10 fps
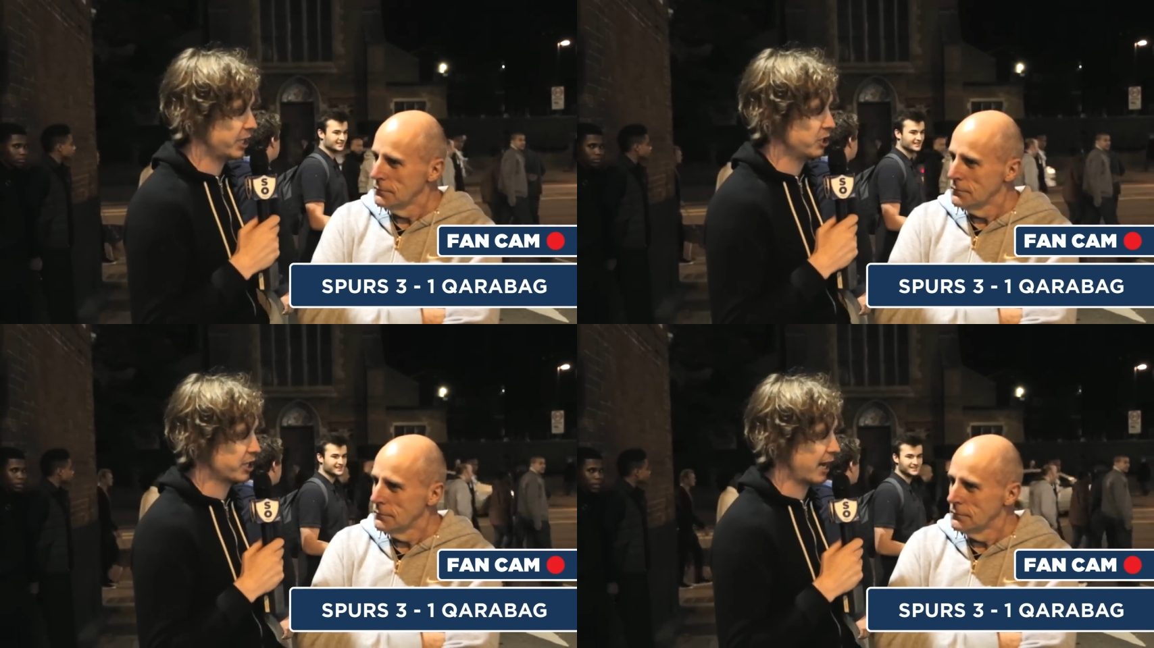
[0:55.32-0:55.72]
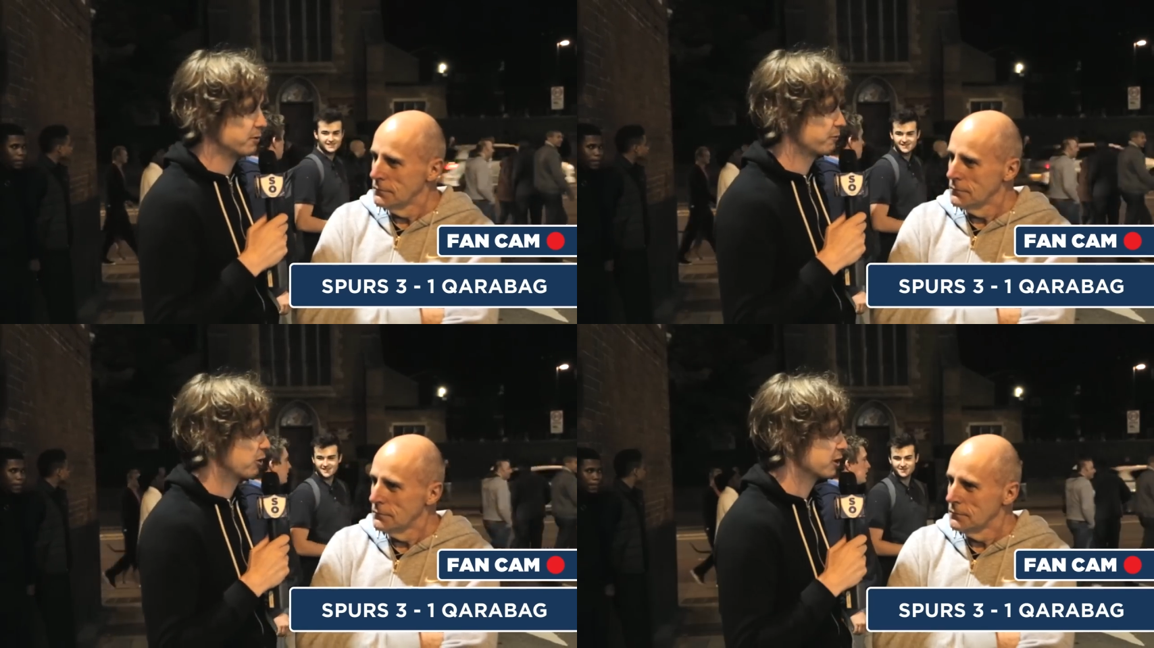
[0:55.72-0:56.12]
Speaker 1: huge
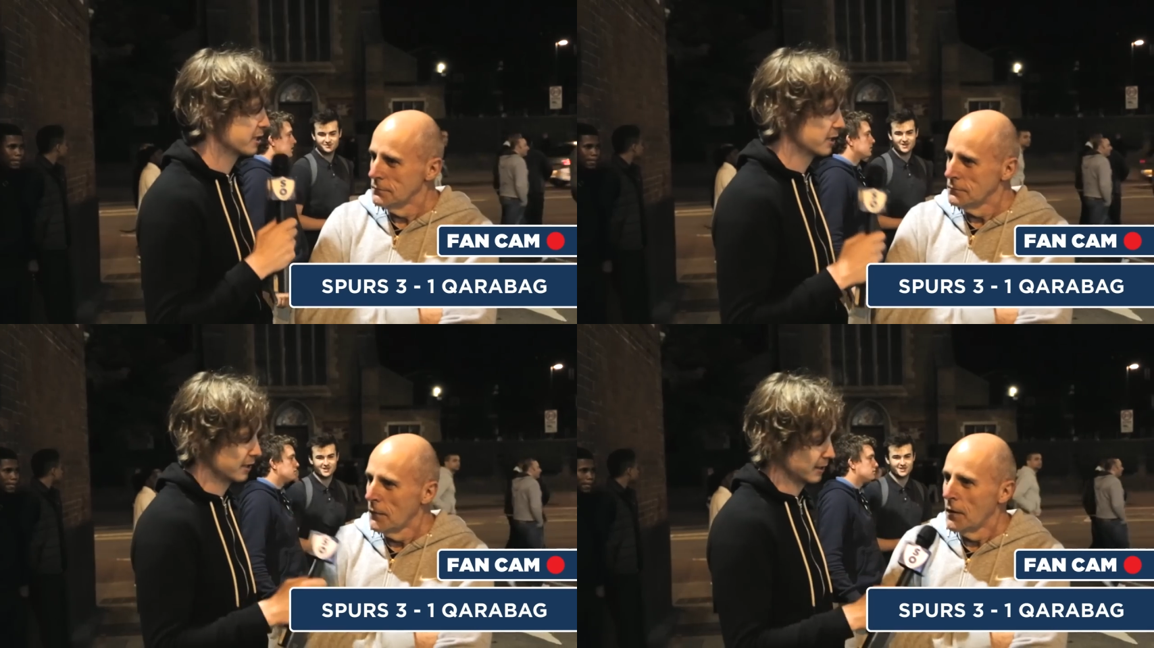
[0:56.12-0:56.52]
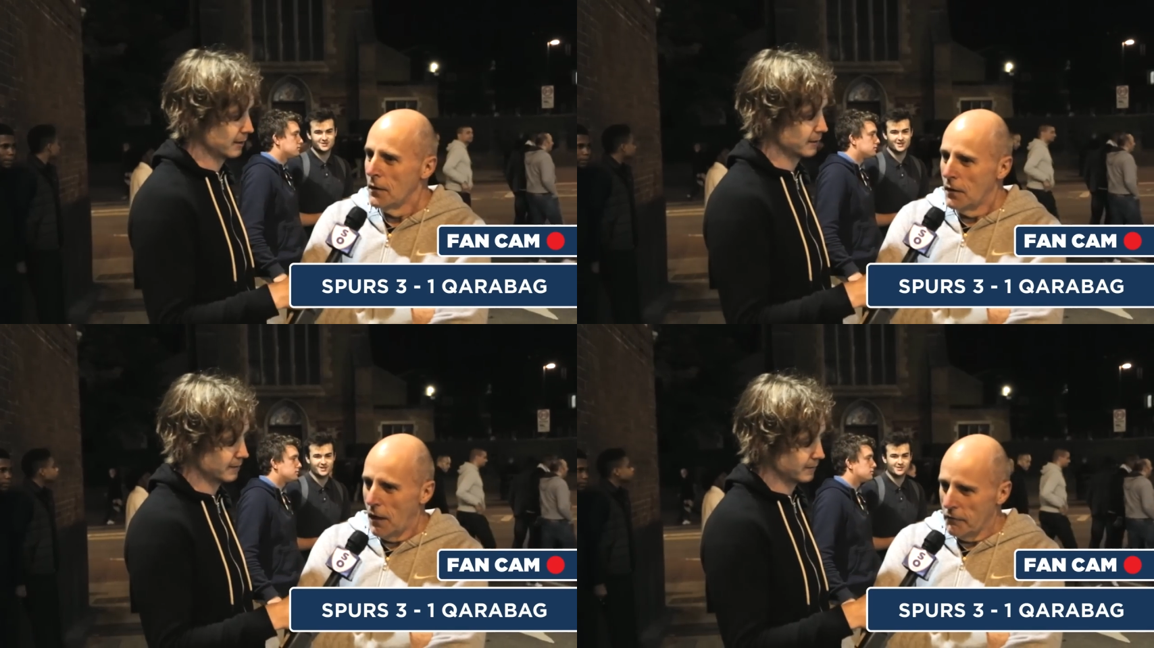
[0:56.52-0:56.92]
games for us?
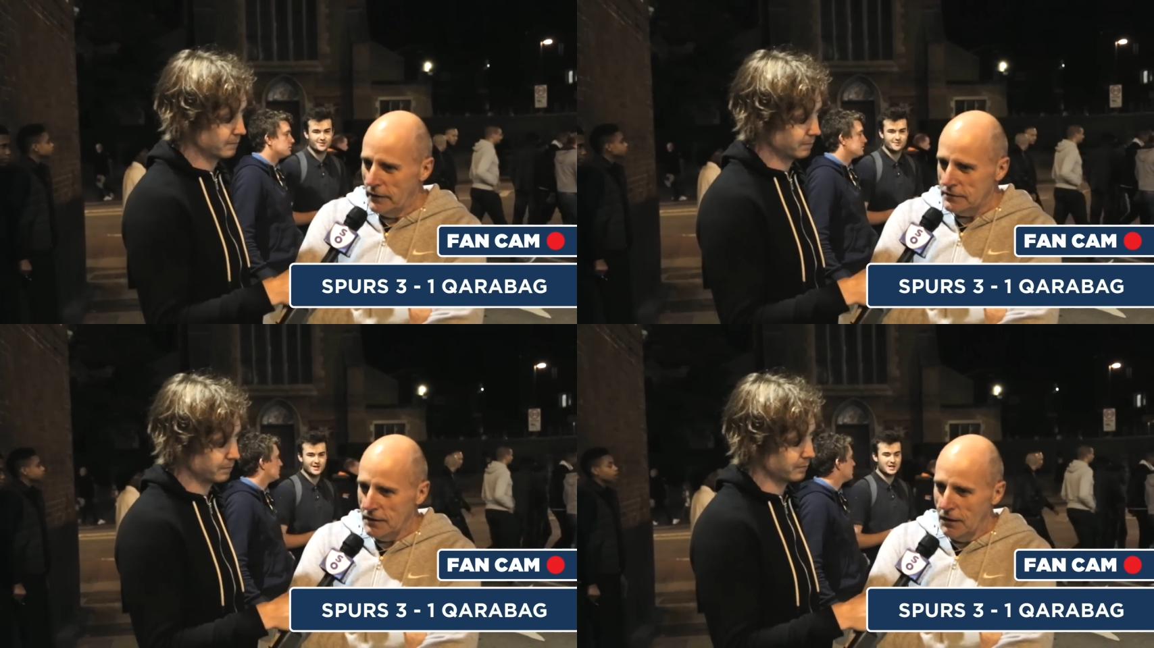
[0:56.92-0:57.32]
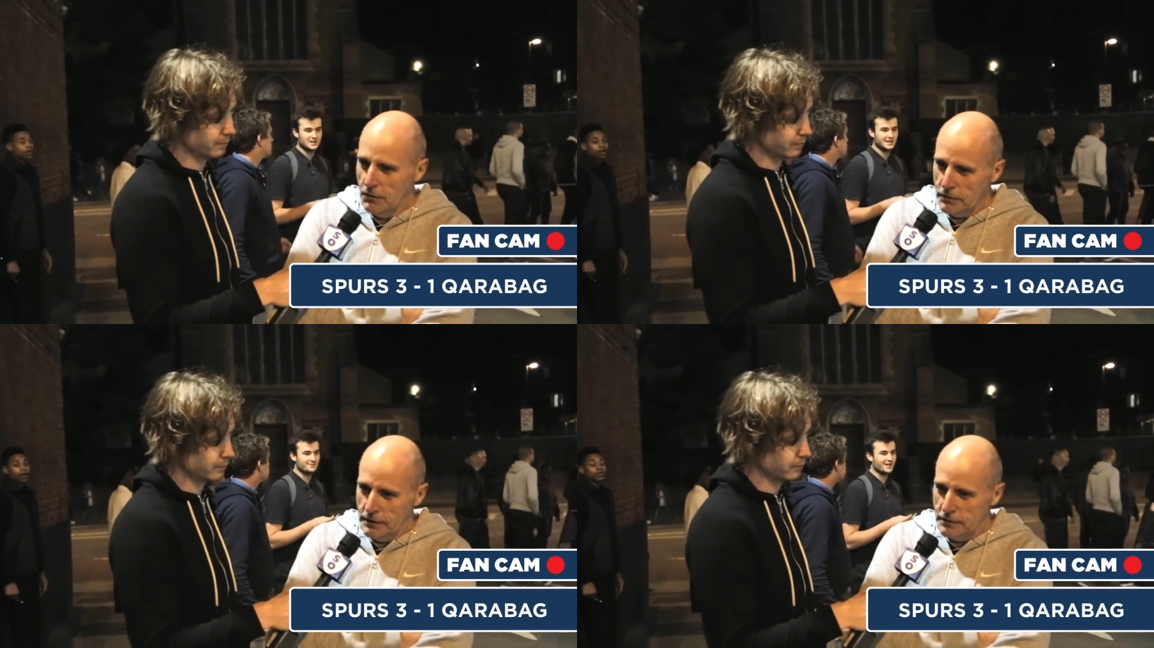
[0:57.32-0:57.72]
Speaker 2: I think so.
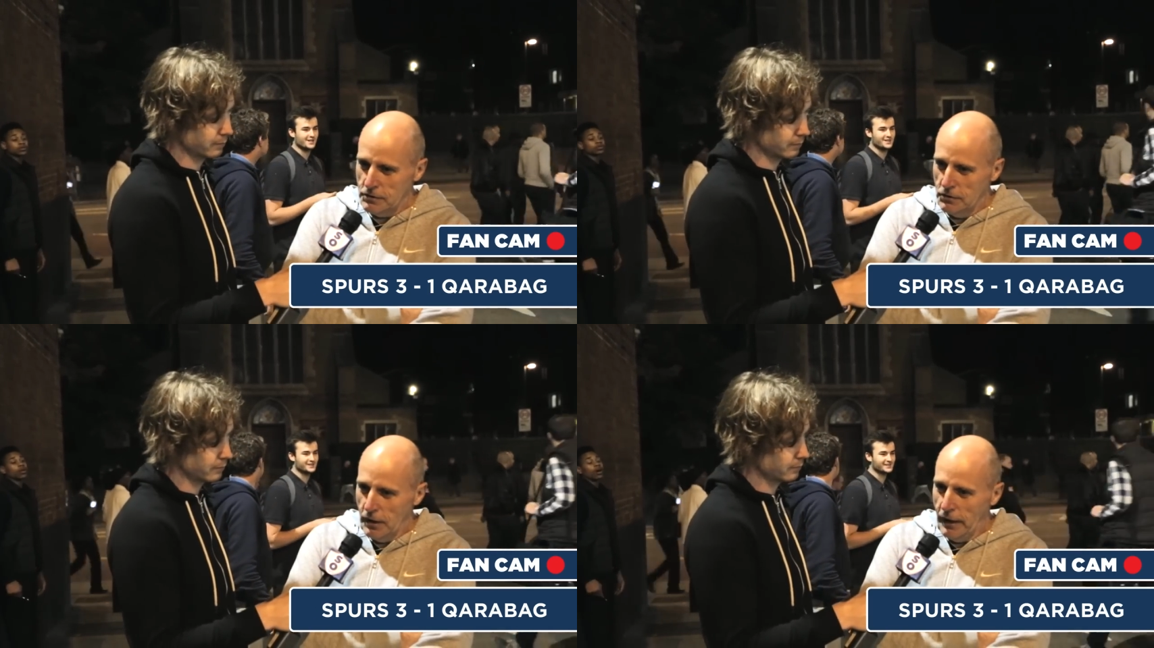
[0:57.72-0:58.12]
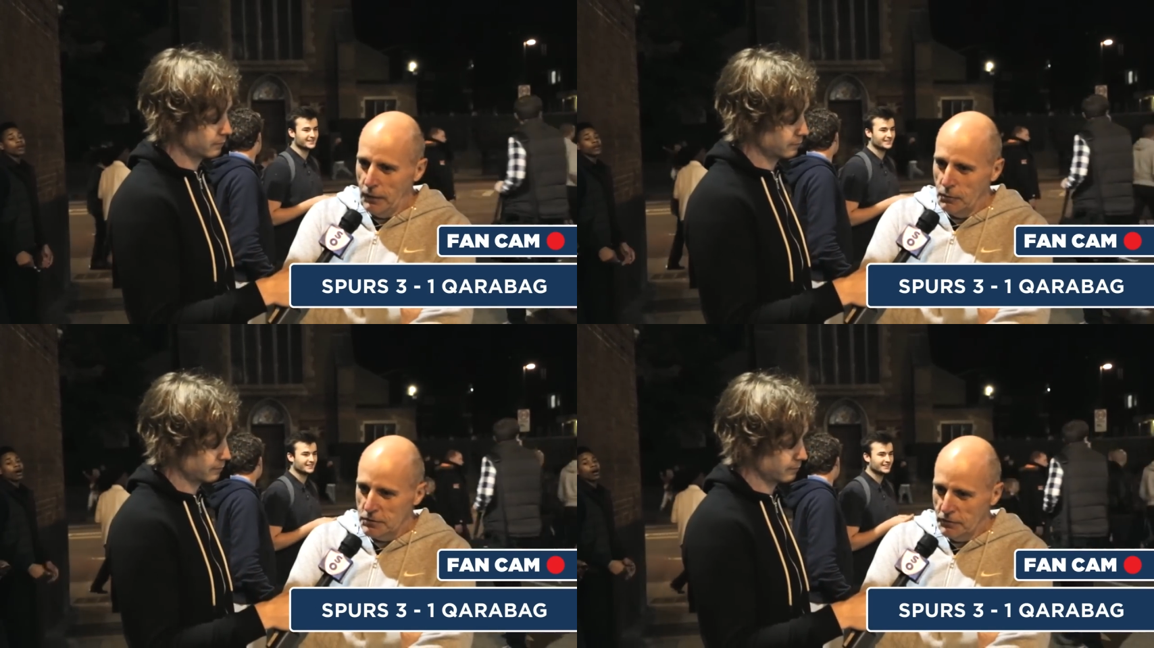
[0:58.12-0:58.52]
Looking at tonight,
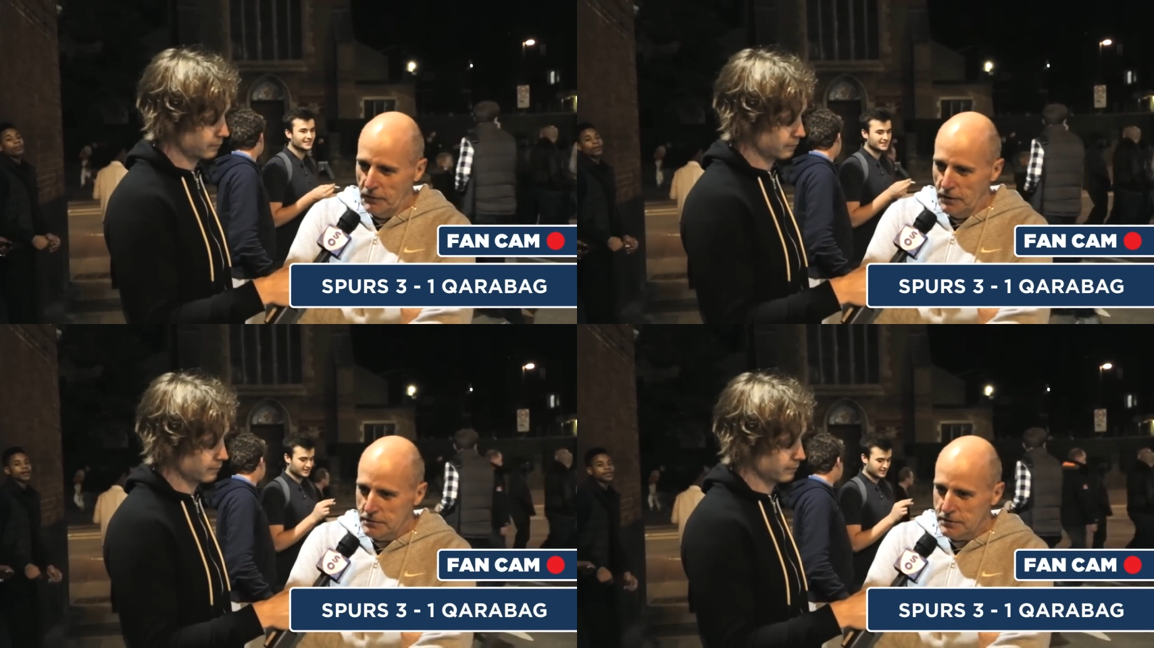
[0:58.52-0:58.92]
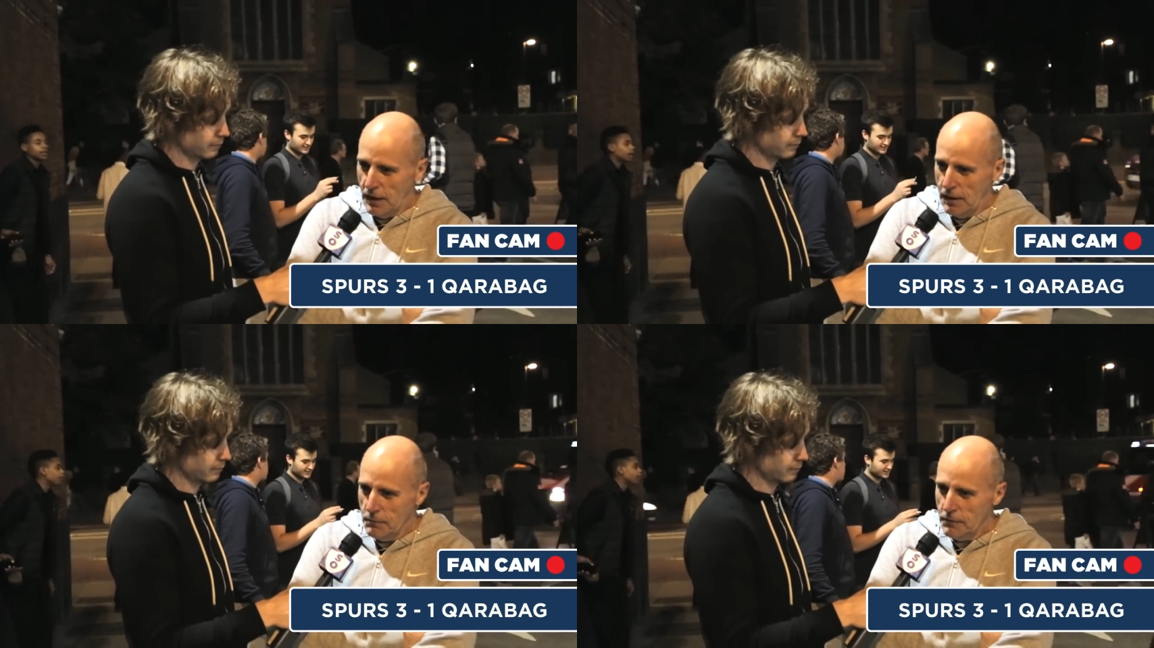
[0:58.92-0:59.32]
it was a fast
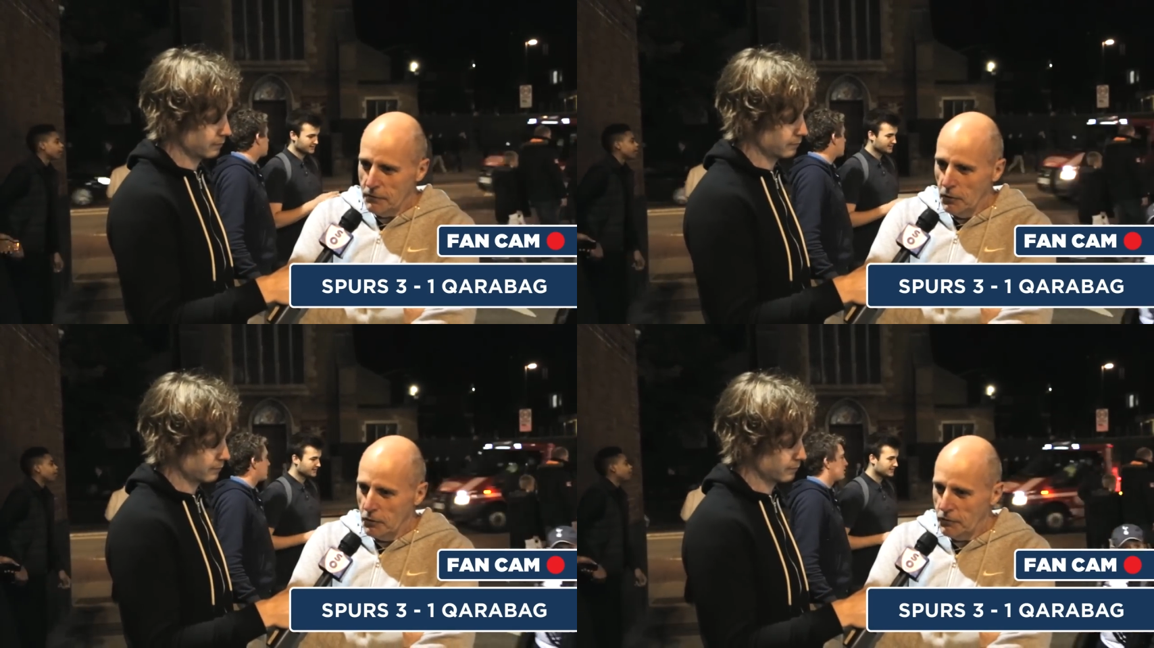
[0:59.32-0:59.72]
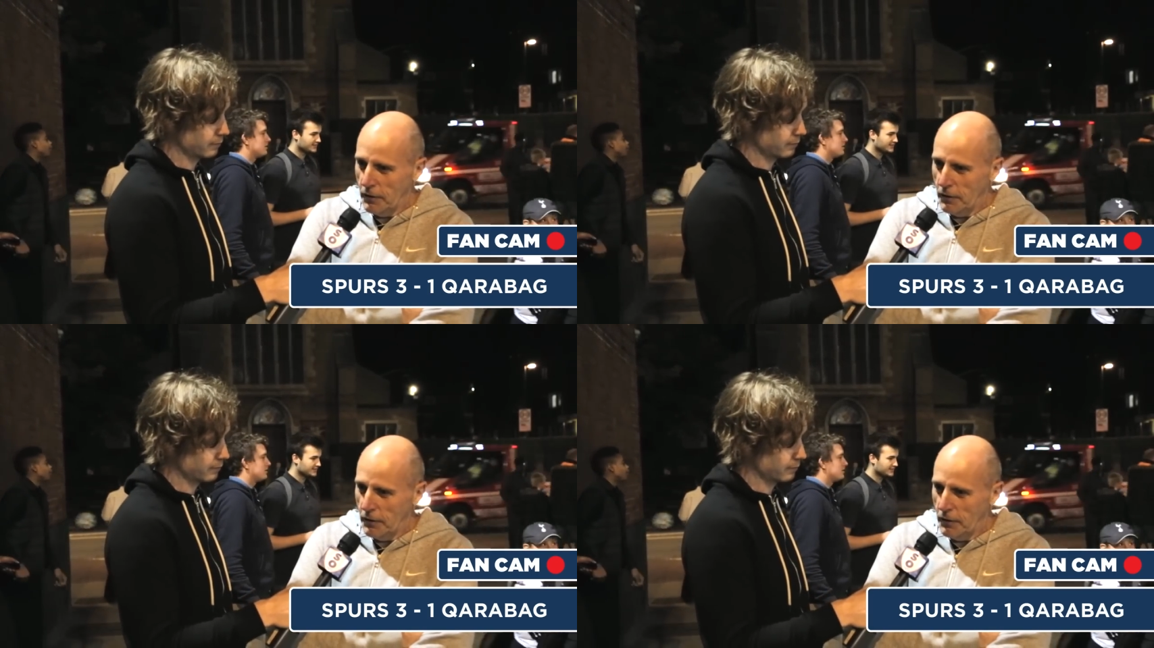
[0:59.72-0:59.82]
game. I thought it was